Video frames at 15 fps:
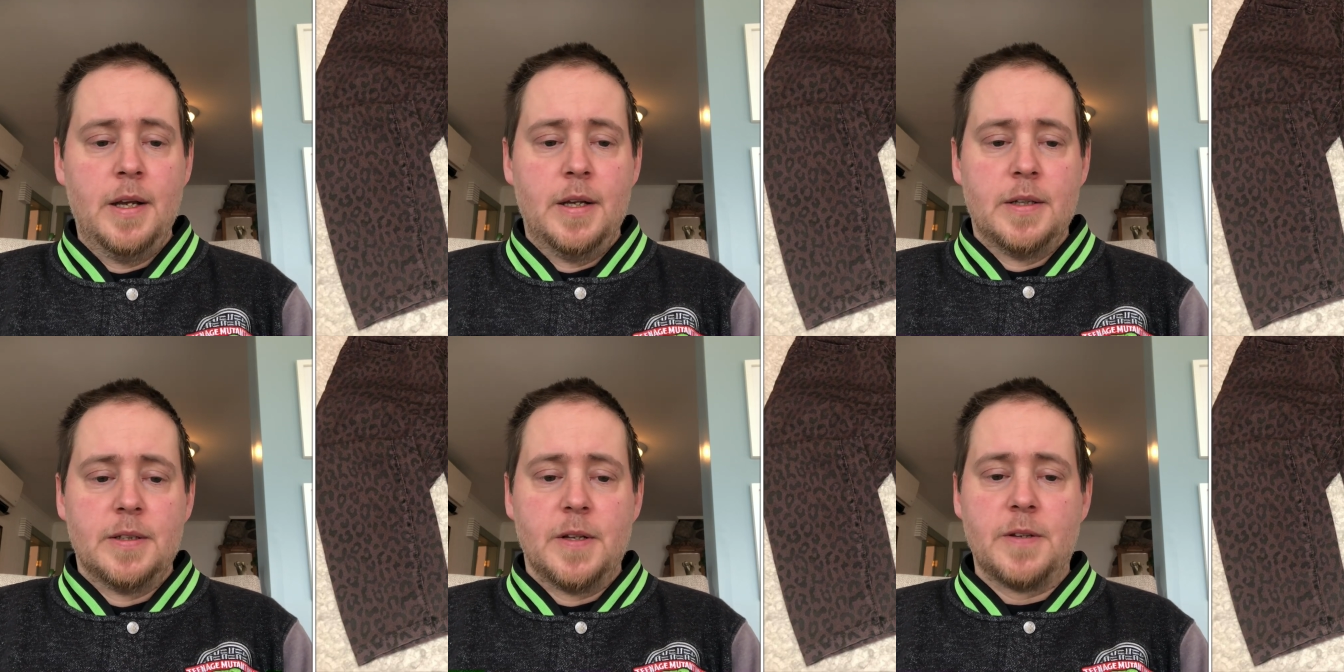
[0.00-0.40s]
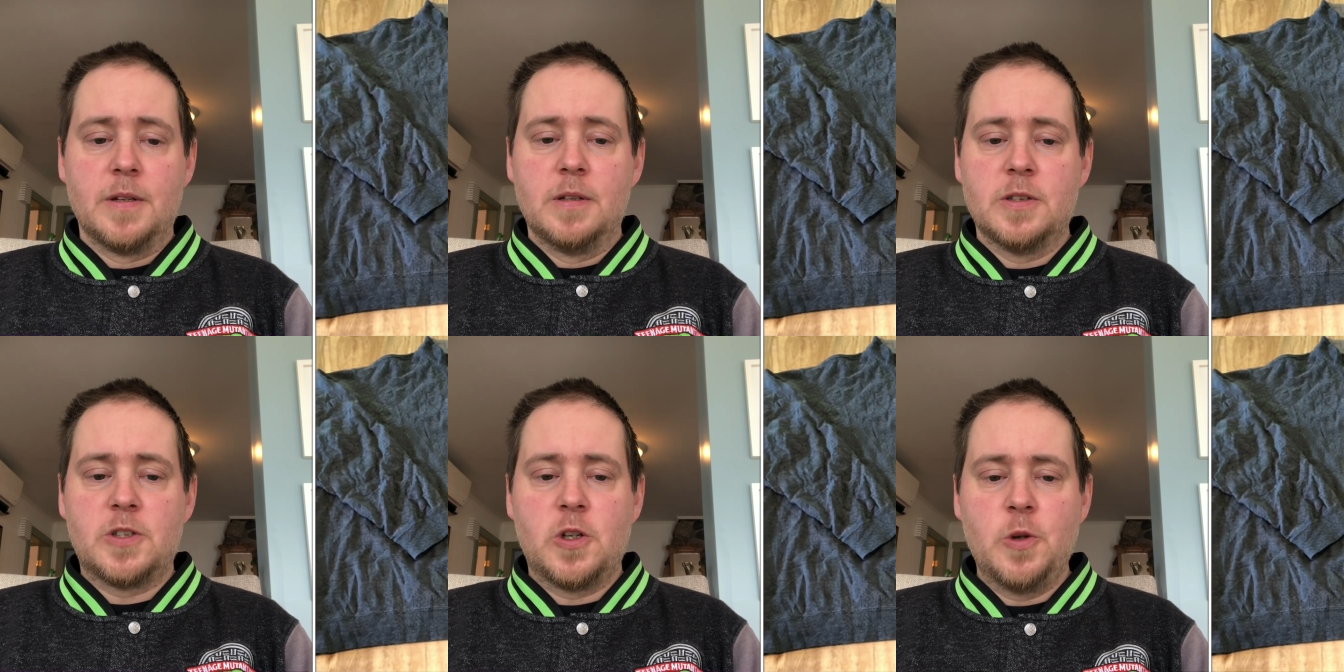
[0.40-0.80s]
A
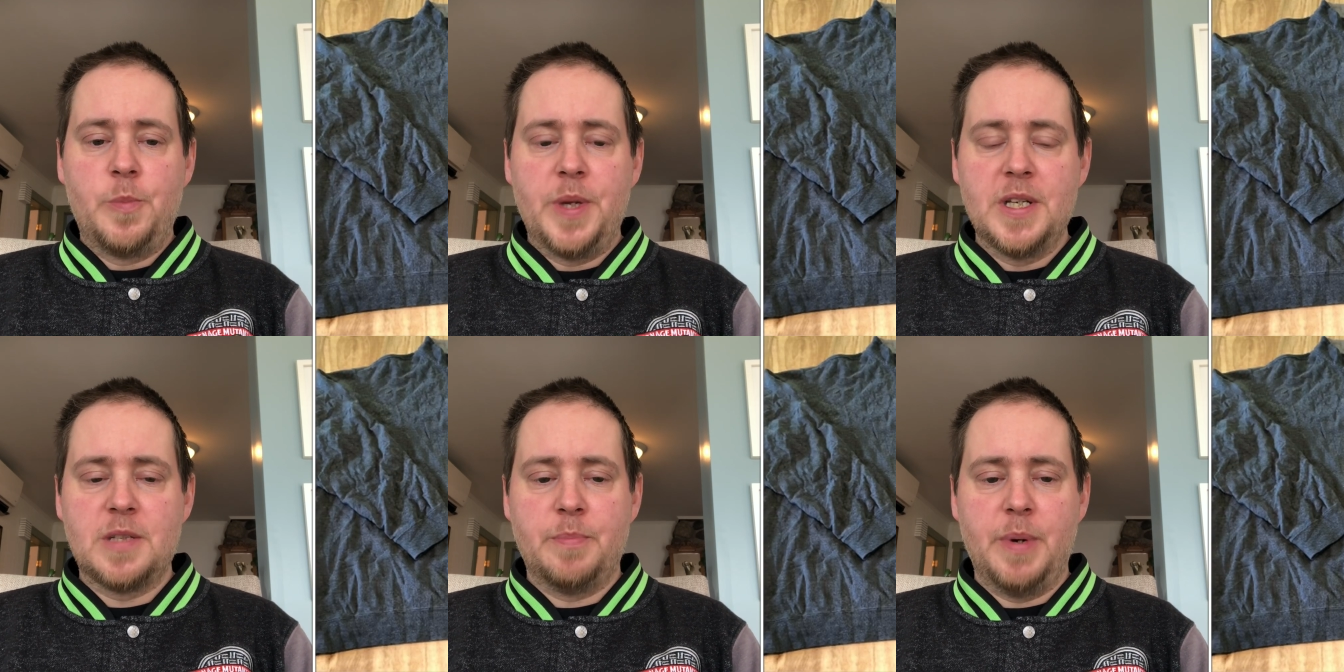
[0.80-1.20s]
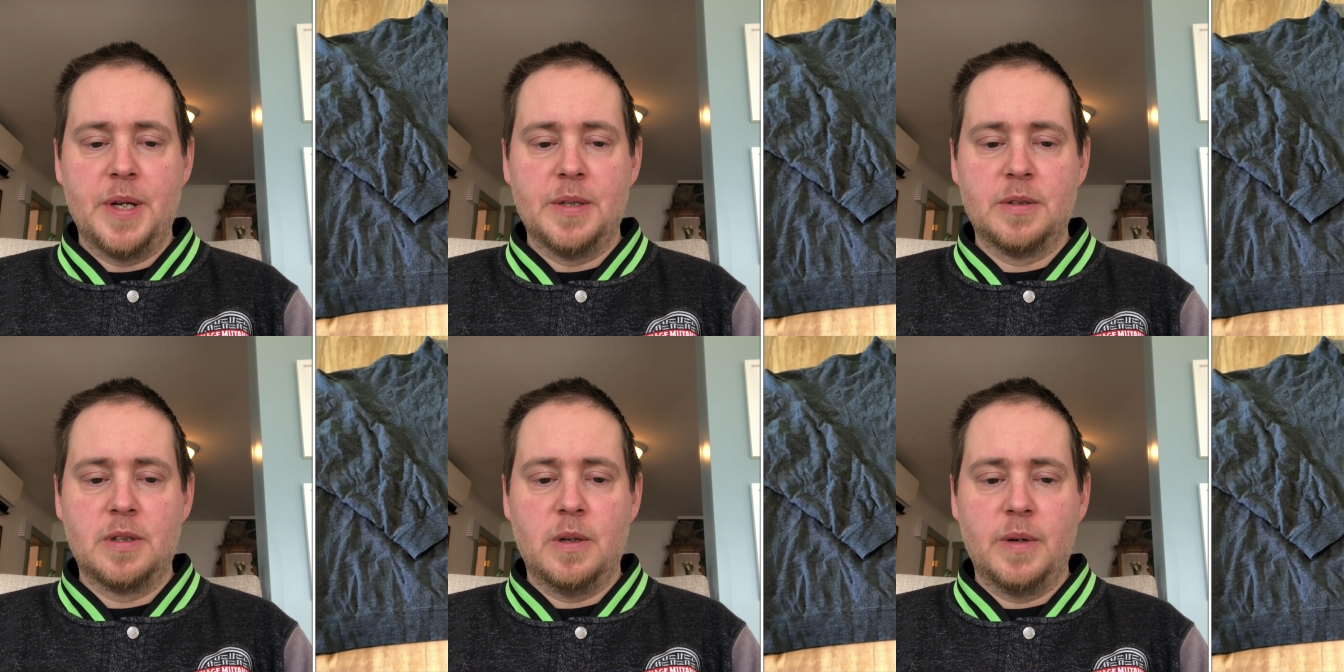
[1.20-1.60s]
little 2-piece
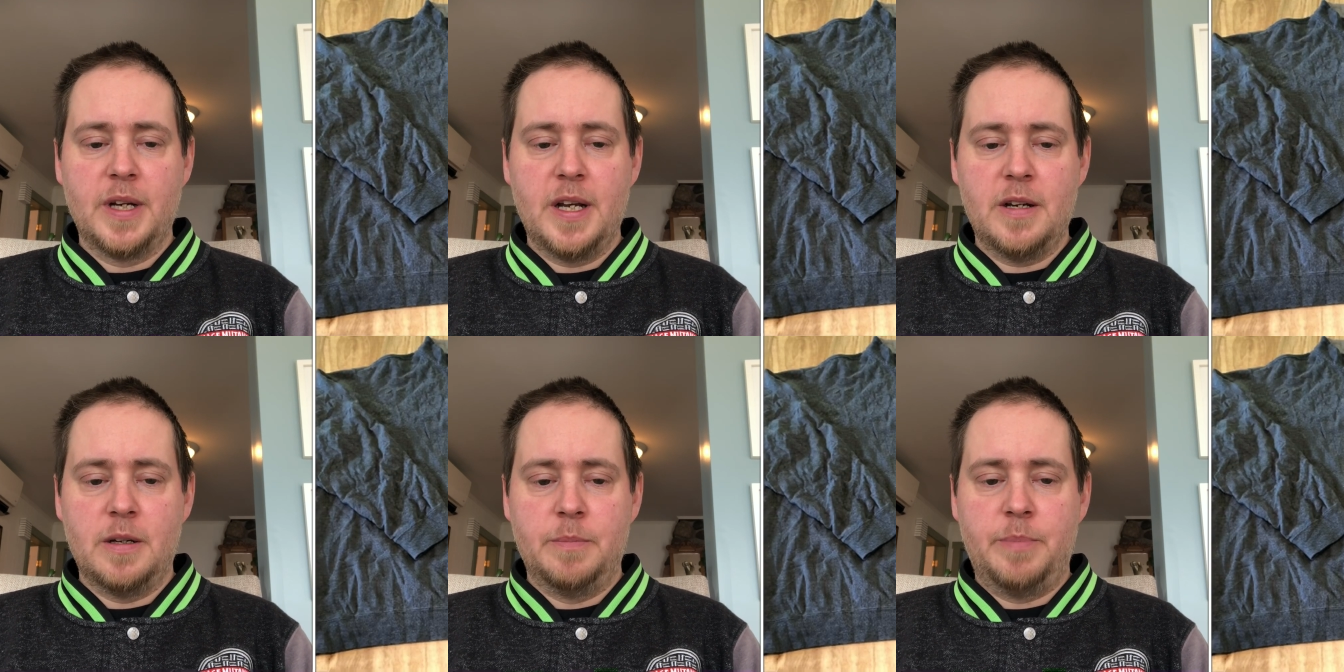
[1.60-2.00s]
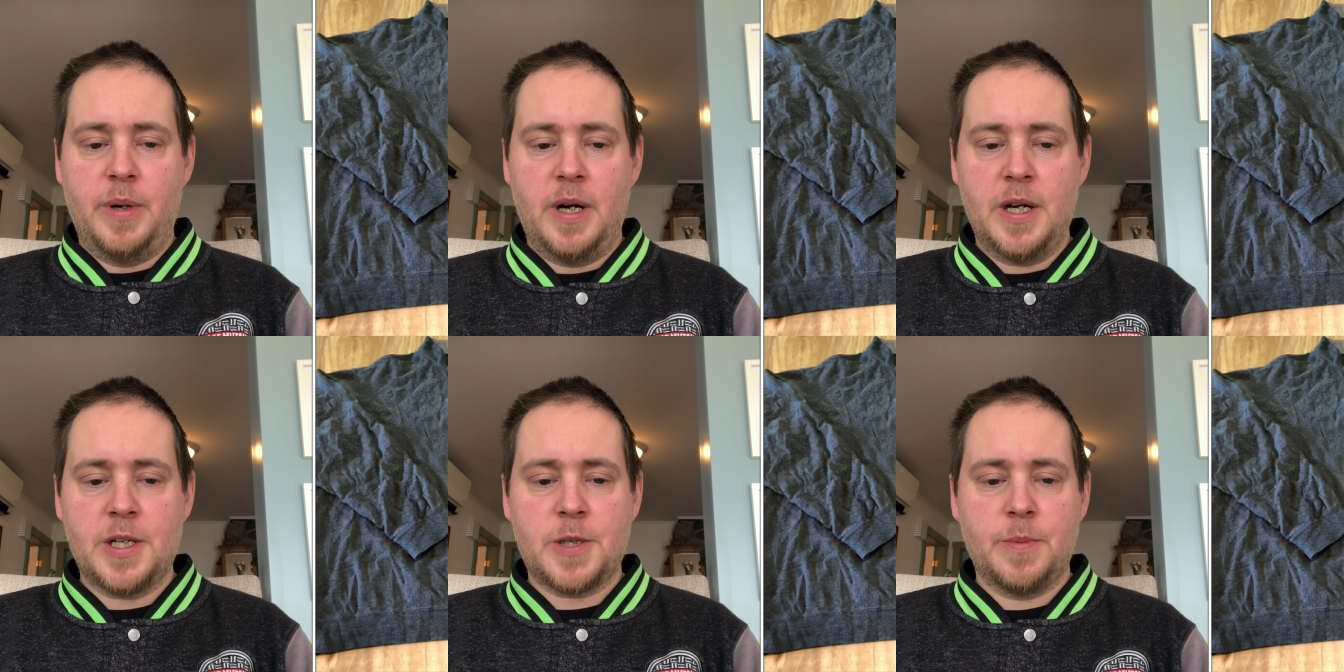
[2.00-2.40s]
bundle going out on
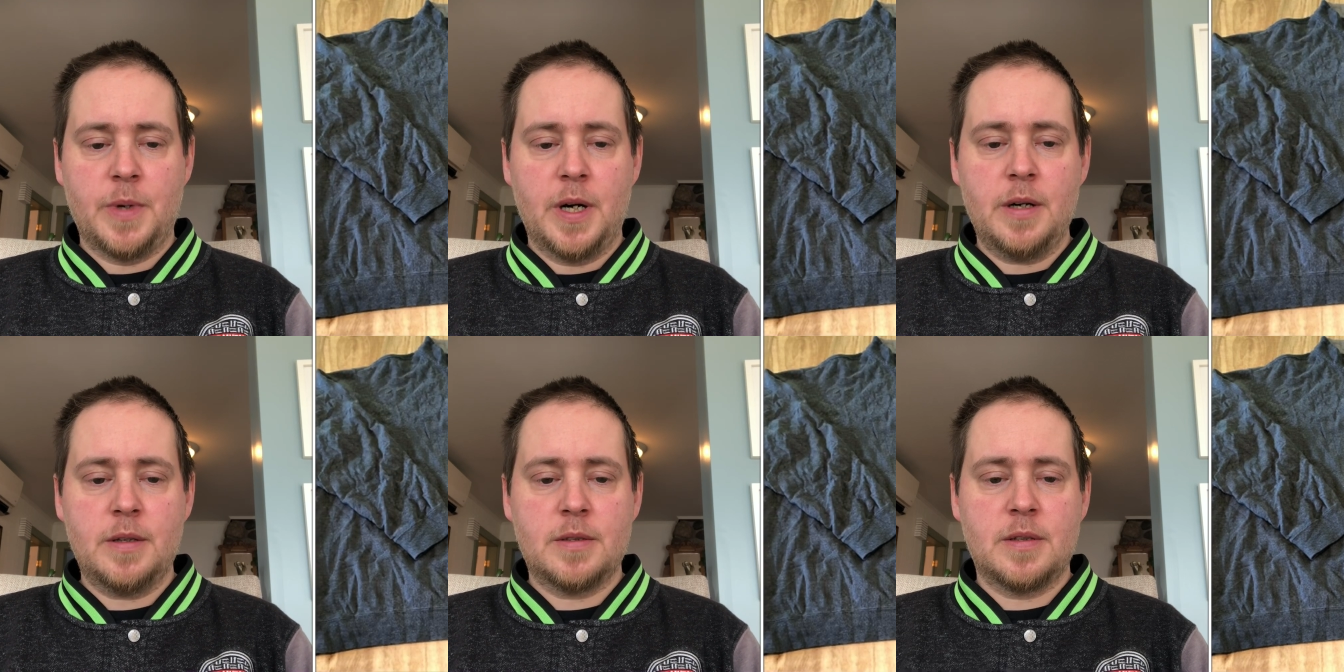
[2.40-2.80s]
Poshmark.